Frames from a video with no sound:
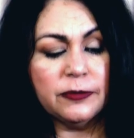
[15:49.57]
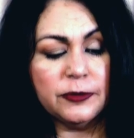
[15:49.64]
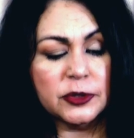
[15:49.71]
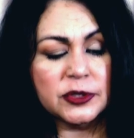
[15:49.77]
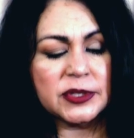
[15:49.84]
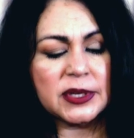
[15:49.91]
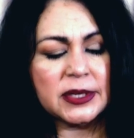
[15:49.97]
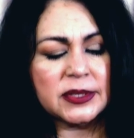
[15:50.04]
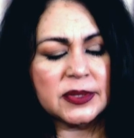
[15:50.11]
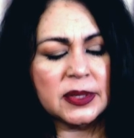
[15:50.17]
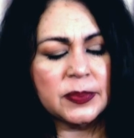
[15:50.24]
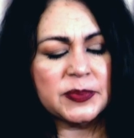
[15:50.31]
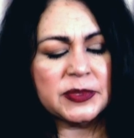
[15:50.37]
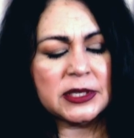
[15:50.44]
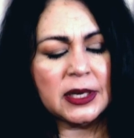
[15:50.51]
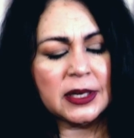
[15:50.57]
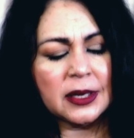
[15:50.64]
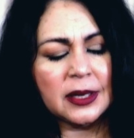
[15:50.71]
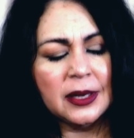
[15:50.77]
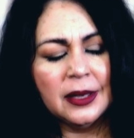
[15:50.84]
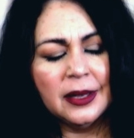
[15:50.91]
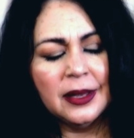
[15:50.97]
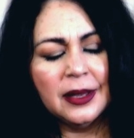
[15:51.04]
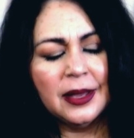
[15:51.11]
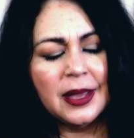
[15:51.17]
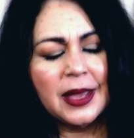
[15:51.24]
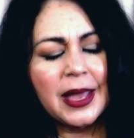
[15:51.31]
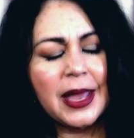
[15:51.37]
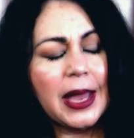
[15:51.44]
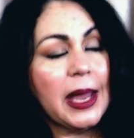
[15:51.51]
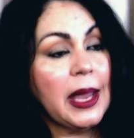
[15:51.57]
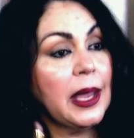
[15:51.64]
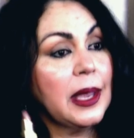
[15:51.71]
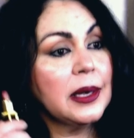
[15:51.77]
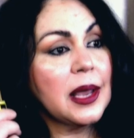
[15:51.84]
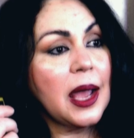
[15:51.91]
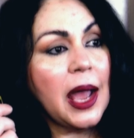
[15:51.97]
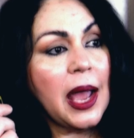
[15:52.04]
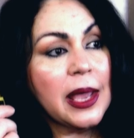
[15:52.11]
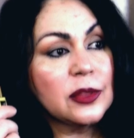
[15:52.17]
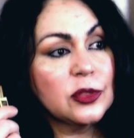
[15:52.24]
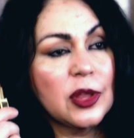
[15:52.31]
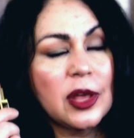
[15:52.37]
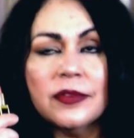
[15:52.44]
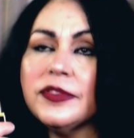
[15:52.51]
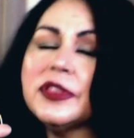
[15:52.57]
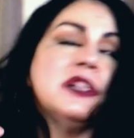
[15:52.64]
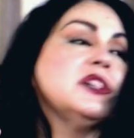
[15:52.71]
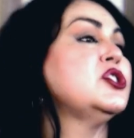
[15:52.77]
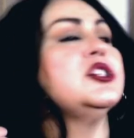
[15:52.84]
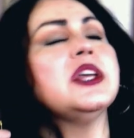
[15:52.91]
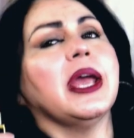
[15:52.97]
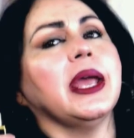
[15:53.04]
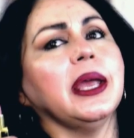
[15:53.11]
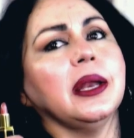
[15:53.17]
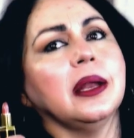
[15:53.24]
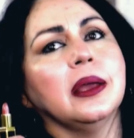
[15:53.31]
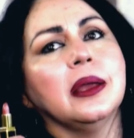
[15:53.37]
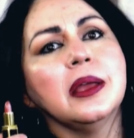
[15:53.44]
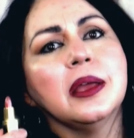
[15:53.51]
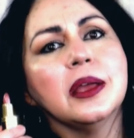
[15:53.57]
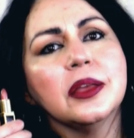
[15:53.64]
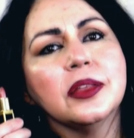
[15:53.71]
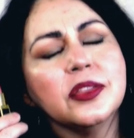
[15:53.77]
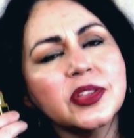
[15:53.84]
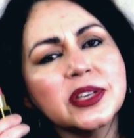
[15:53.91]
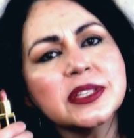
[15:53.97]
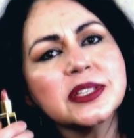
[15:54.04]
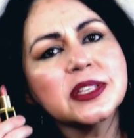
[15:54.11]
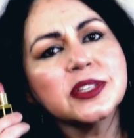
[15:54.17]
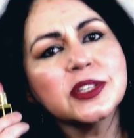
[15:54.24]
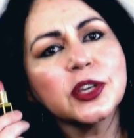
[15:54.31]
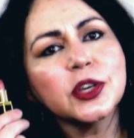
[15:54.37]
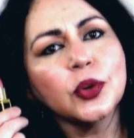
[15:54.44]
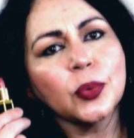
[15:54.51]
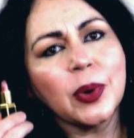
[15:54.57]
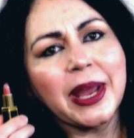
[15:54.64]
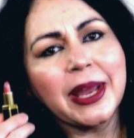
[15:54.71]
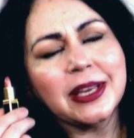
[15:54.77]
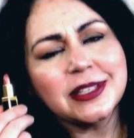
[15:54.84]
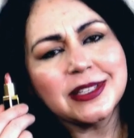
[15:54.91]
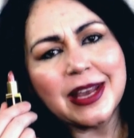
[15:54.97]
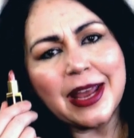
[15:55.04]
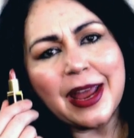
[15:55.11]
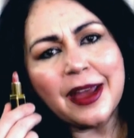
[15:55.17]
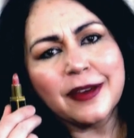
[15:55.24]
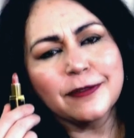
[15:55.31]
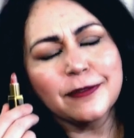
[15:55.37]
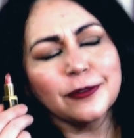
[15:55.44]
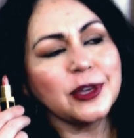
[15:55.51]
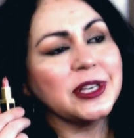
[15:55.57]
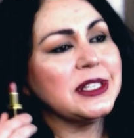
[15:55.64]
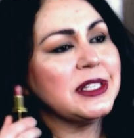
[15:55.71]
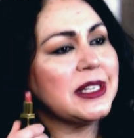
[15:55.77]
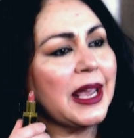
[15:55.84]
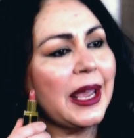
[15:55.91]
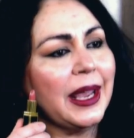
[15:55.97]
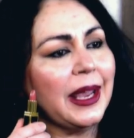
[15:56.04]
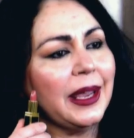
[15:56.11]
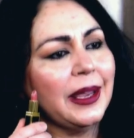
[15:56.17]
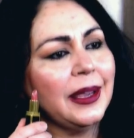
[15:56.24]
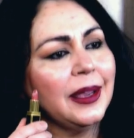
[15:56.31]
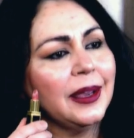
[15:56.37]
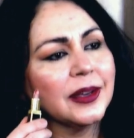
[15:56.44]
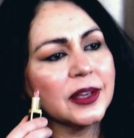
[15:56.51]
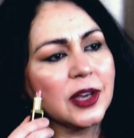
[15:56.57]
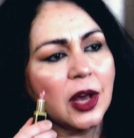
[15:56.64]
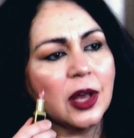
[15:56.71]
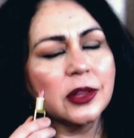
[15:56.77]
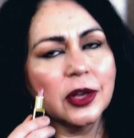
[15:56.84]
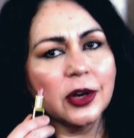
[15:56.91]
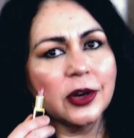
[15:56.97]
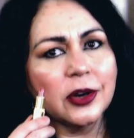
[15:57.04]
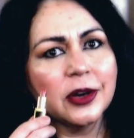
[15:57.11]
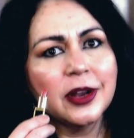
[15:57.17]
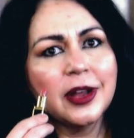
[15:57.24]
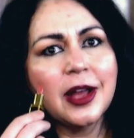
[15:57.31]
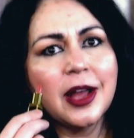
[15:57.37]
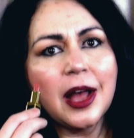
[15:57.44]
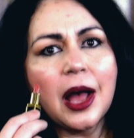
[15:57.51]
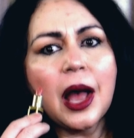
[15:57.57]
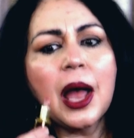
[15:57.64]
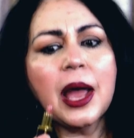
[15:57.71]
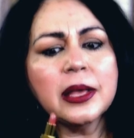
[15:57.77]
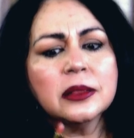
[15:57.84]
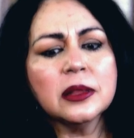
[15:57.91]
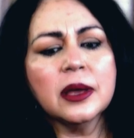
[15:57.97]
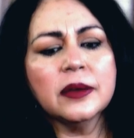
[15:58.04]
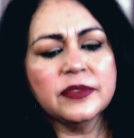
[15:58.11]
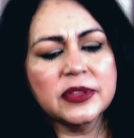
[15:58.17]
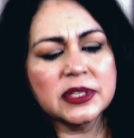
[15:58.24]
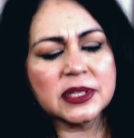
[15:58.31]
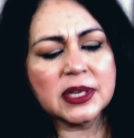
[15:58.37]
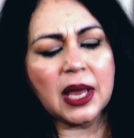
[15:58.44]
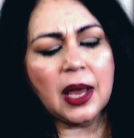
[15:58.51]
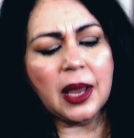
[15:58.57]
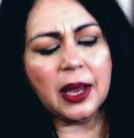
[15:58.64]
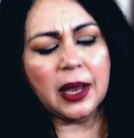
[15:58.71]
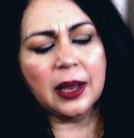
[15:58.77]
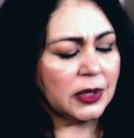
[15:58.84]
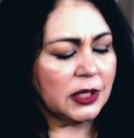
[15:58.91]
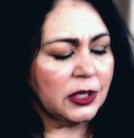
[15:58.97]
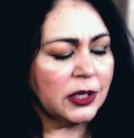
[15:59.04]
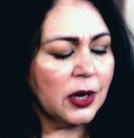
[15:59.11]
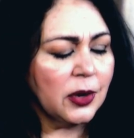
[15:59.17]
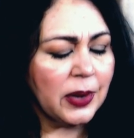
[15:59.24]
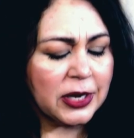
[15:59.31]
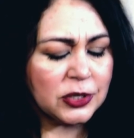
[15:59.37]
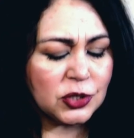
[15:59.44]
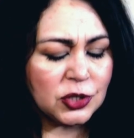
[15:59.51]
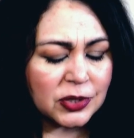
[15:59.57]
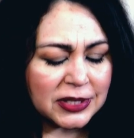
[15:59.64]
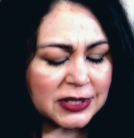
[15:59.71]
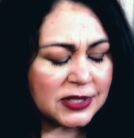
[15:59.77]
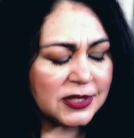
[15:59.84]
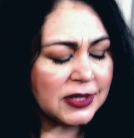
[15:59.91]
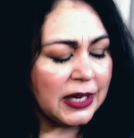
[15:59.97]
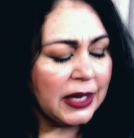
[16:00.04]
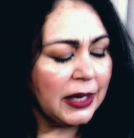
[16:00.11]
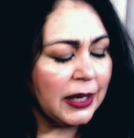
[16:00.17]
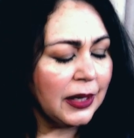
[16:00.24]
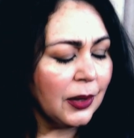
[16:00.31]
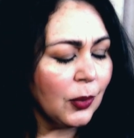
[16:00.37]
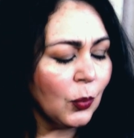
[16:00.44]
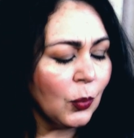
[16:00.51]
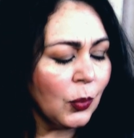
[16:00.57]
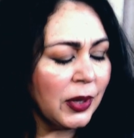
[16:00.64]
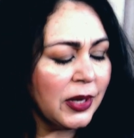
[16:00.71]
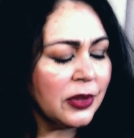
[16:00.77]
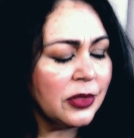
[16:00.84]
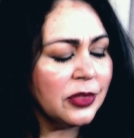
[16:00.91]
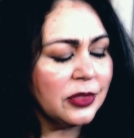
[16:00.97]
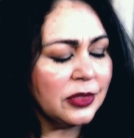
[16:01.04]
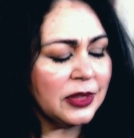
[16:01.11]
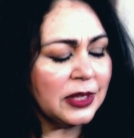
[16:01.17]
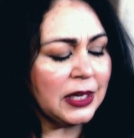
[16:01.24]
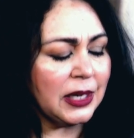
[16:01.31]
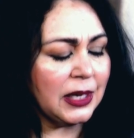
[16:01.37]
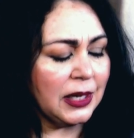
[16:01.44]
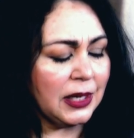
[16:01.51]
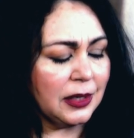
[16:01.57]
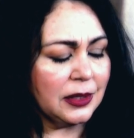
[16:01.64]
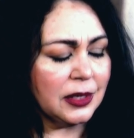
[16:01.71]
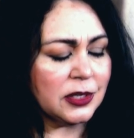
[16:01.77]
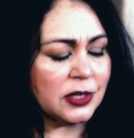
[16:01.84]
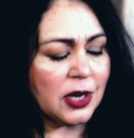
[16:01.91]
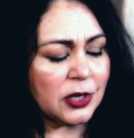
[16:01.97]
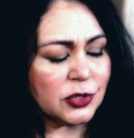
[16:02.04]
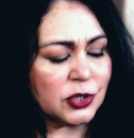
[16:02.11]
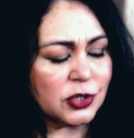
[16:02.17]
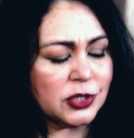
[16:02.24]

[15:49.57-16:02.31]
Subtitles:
full size lipstick. And I love this shade. This is a great everyday color. I love this guy. You know, as you can see with the Natasha